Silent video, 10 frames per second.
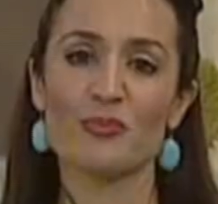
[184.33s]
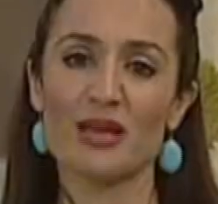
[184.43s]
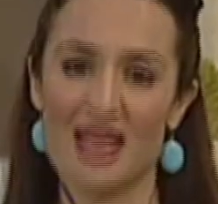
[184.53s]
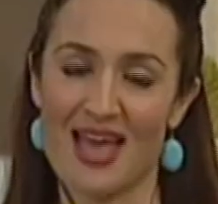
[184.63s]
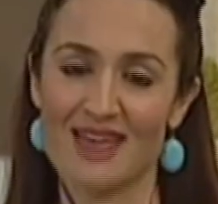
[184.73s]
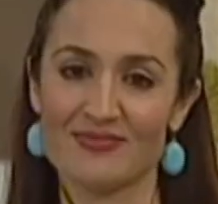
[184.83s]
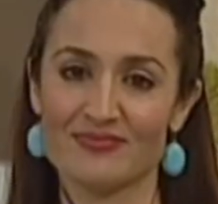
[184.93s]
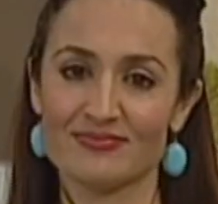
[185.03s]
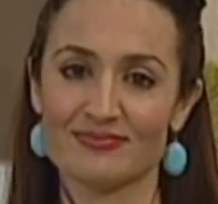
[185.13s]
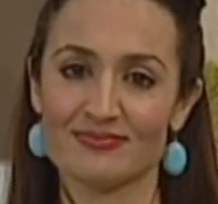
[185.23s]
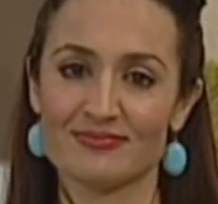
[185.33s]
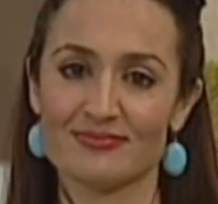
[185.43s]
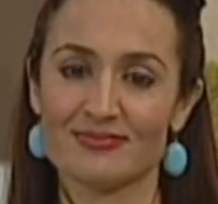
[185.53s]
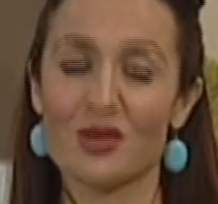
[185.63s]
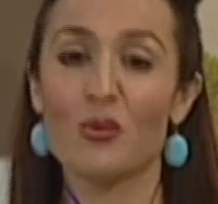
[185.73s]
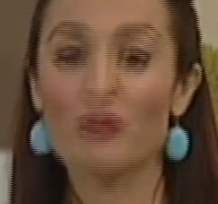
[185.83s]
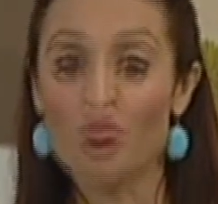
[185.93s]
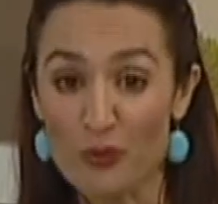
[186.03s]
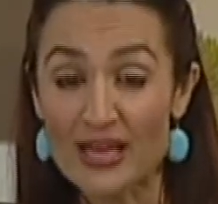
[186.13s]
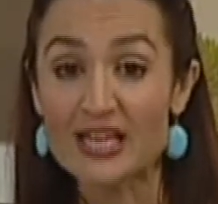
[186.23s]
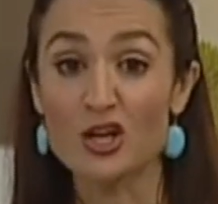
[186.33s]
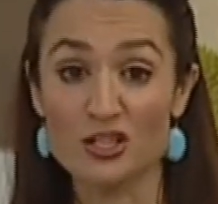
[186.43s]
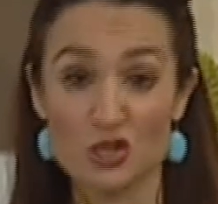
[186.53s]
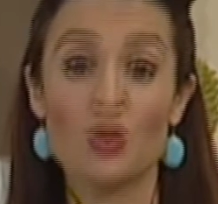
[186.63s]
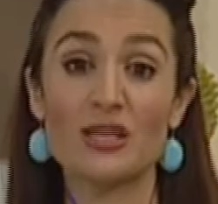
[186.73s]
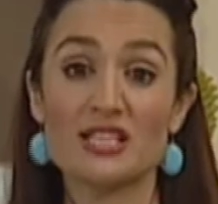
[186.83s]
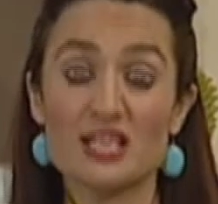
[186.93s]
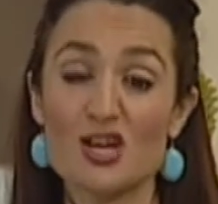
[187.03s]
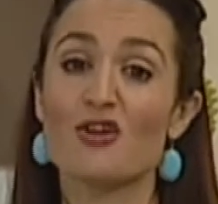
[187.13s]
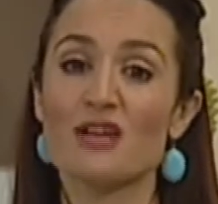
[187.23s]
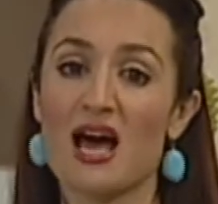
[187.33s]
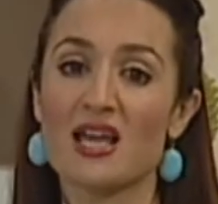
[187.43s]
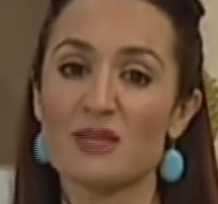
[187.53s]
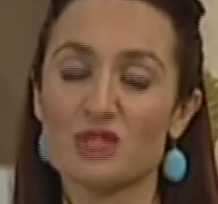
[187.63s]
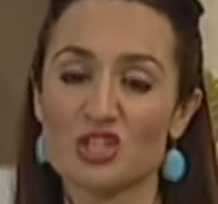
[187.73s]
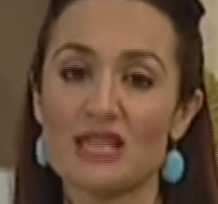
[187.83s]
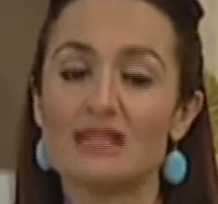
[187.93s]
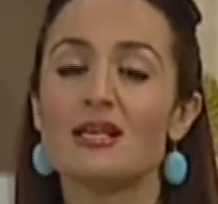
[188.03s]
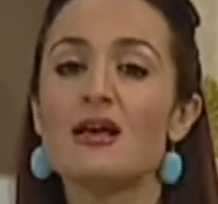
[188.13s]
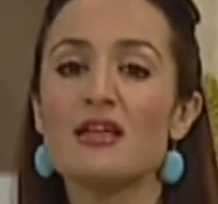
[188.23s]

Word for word: began, we've already lost 20 Yonana machines.